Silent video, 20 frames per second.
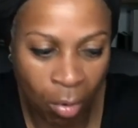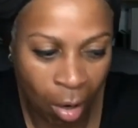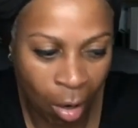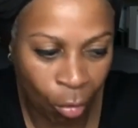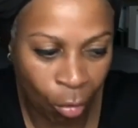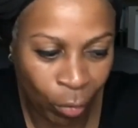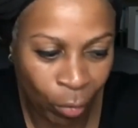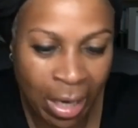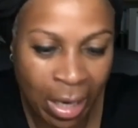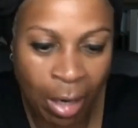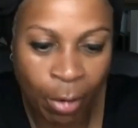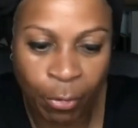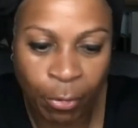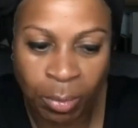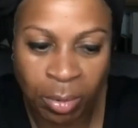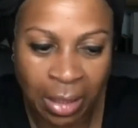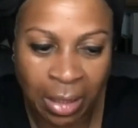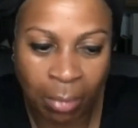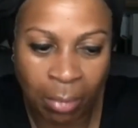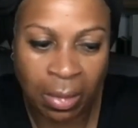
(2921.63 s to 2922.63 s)
are reading from
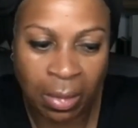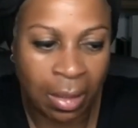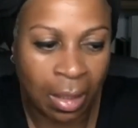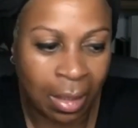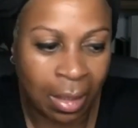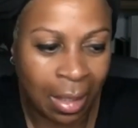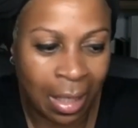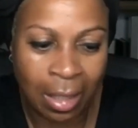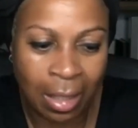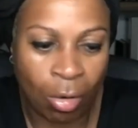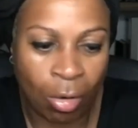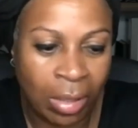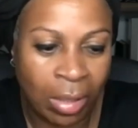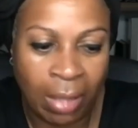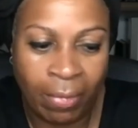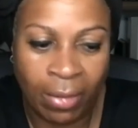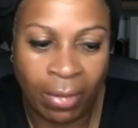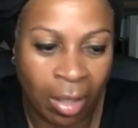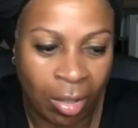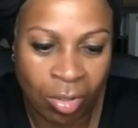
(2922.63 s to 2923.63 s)
something that they don't
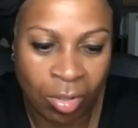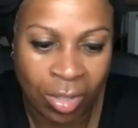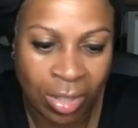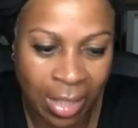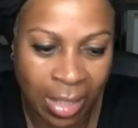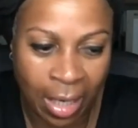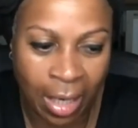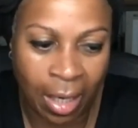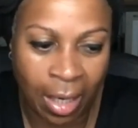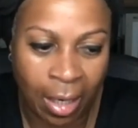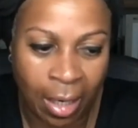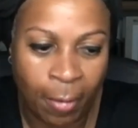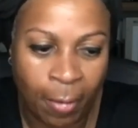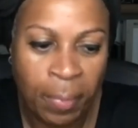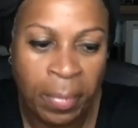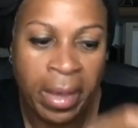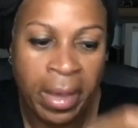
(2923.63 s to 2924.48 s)
even understand,